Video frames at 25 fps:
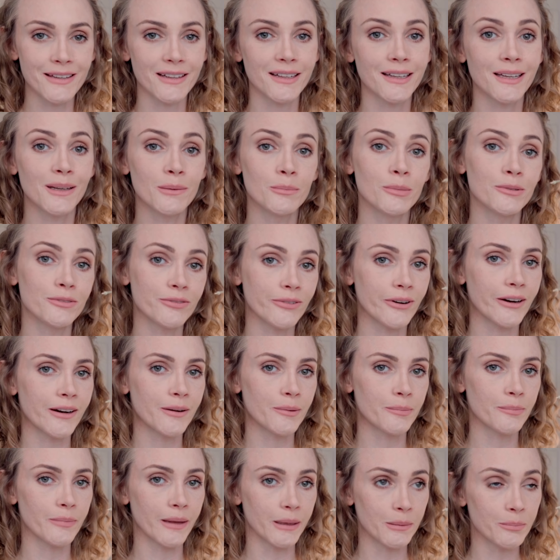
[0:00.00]
I can before
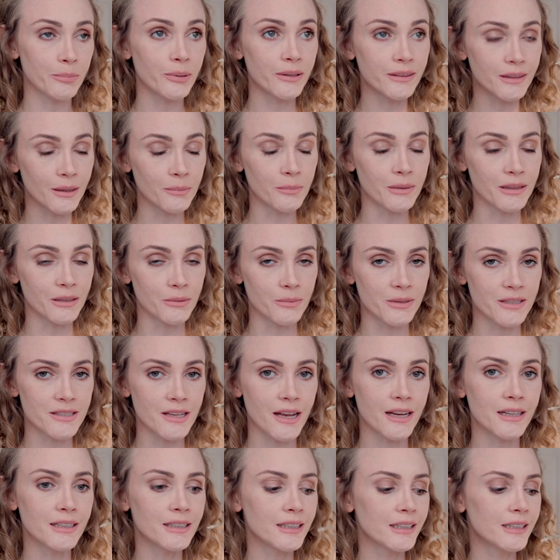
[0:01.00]
I like put them in the
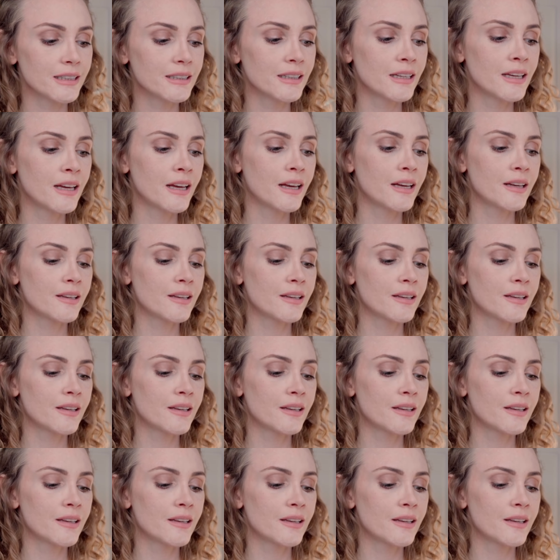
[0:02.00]
recycling.